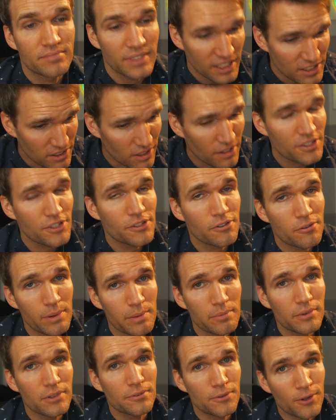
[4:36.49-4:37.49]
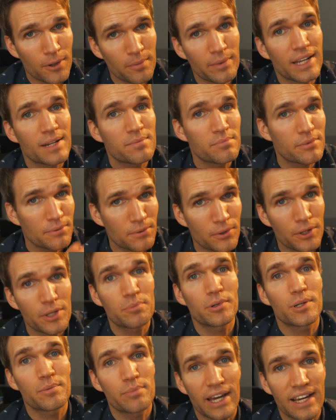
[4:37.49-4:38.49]
As long as you remember to format it before you
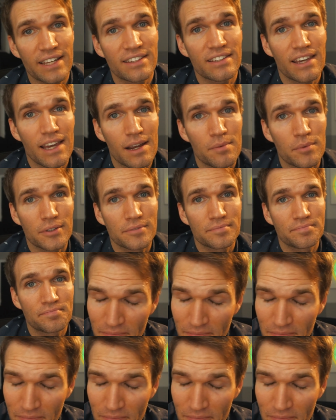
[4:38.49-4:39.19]
put it back in the camera.